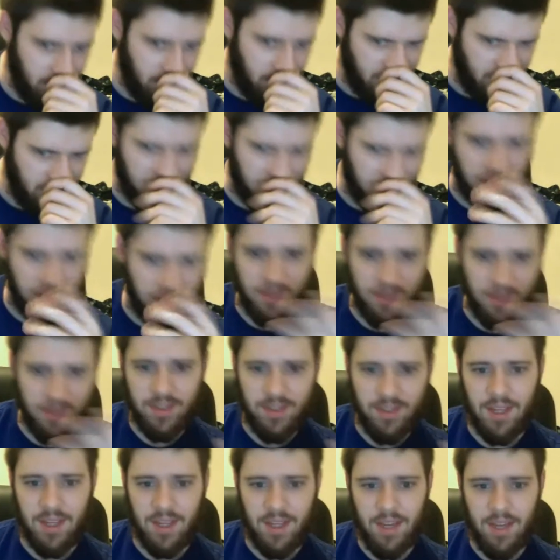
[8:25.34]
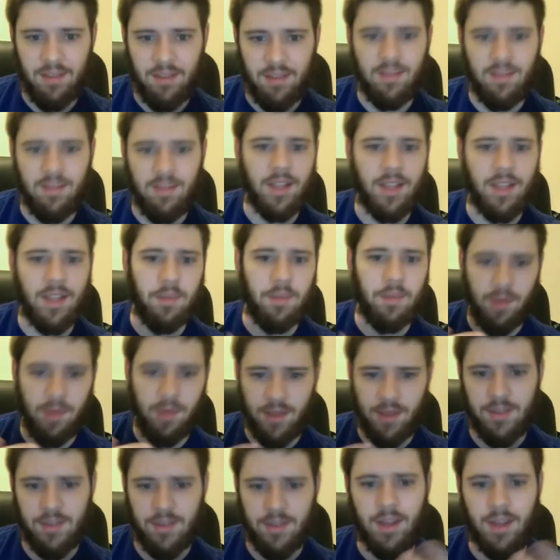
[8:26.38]
just because, again, that's where
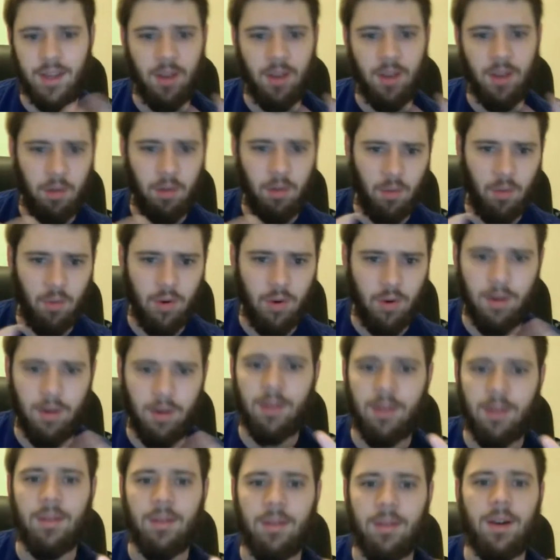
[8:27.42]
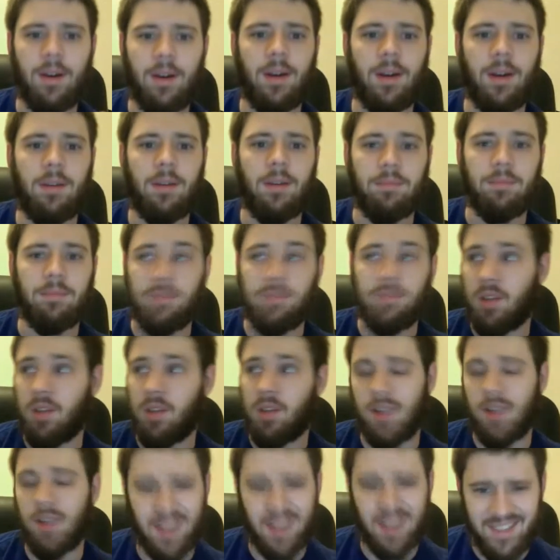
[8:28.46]
things get a little more,
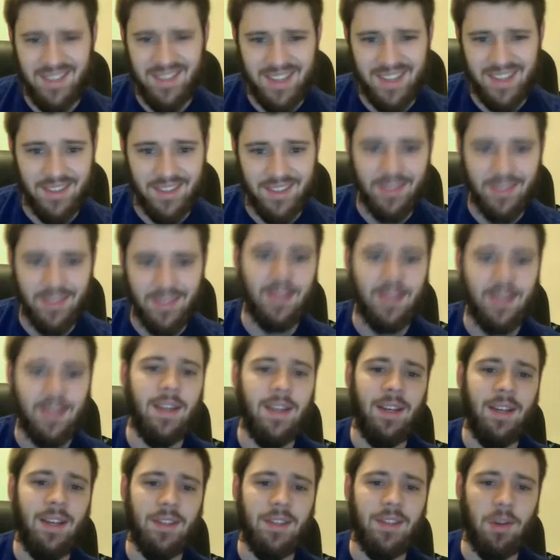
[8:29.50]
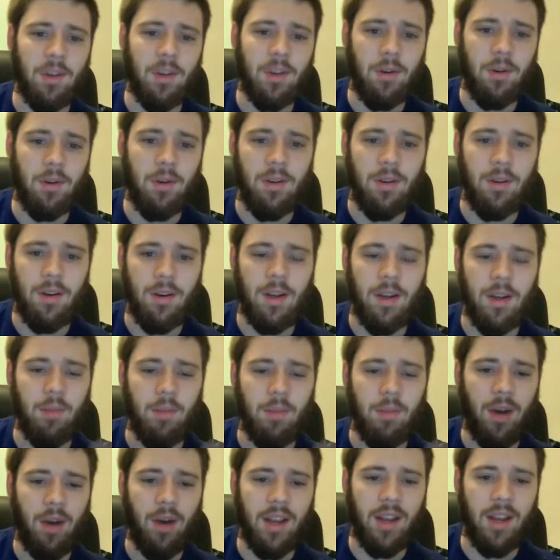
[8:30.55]
intense. So your
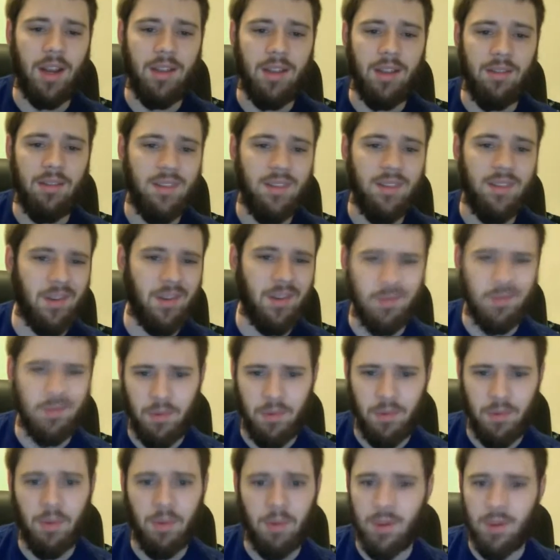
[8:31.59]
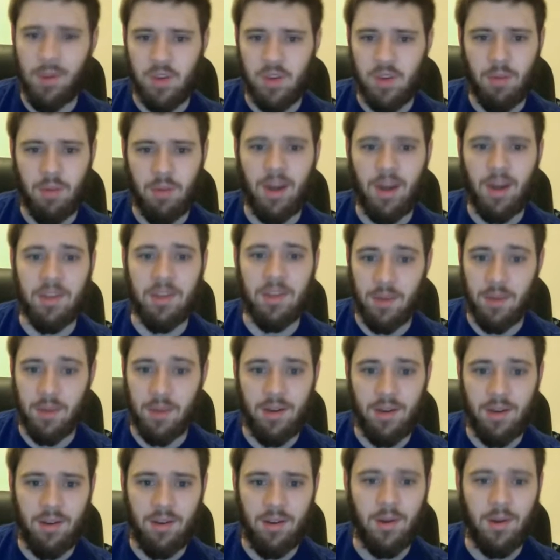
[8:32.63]
body, you want to make sure your body's
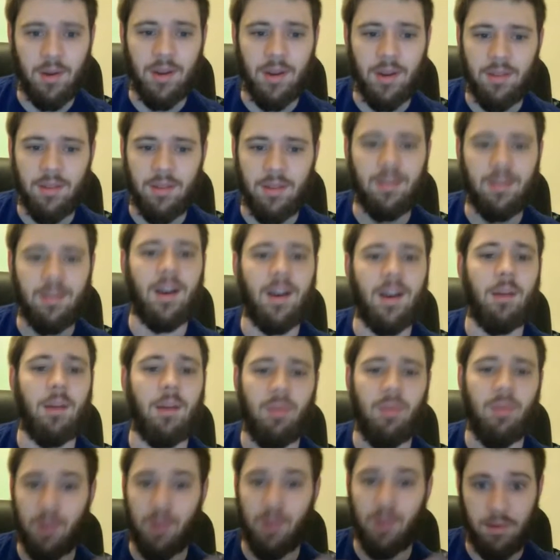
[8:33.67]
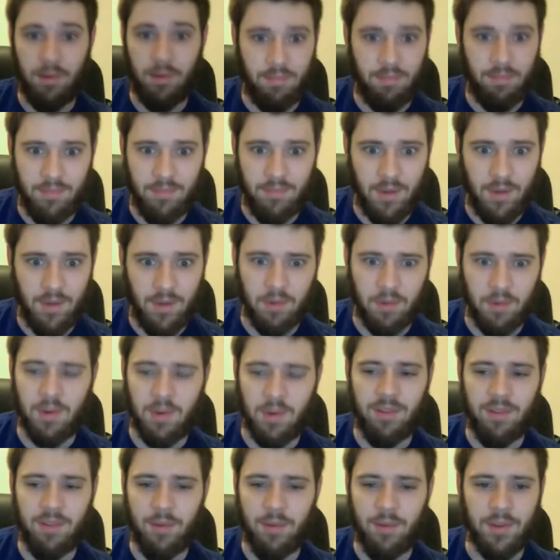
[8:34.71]
ready to do it before you,
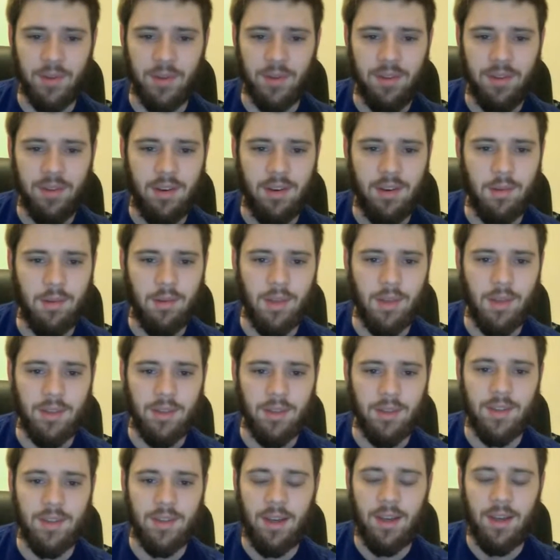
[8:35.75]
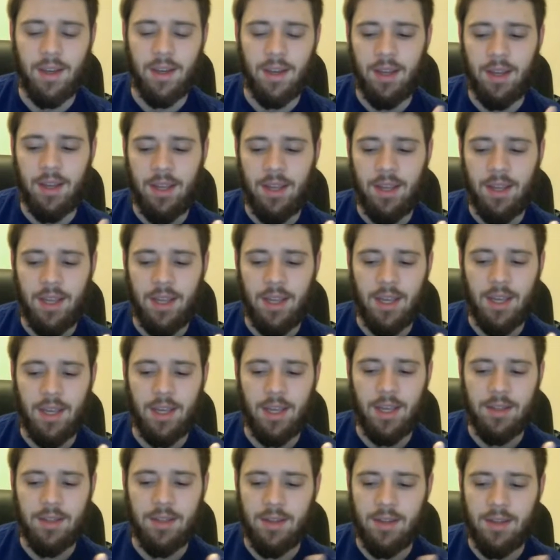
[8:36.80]
try and force it to do things.
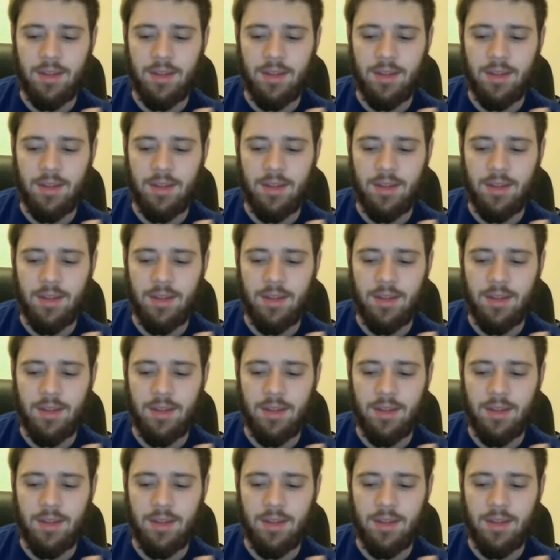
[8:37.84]
And